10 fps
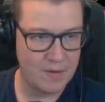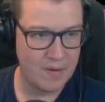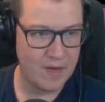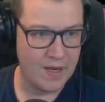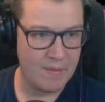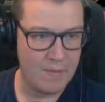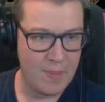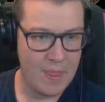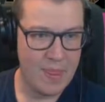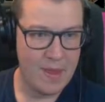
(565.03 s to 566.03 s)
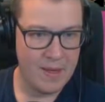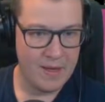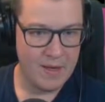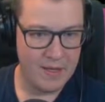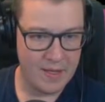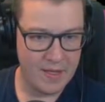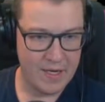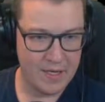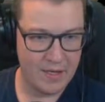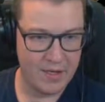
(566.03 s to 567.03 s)
Okay. And they
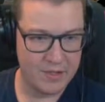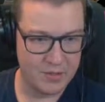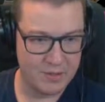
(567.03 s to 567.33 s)
can light up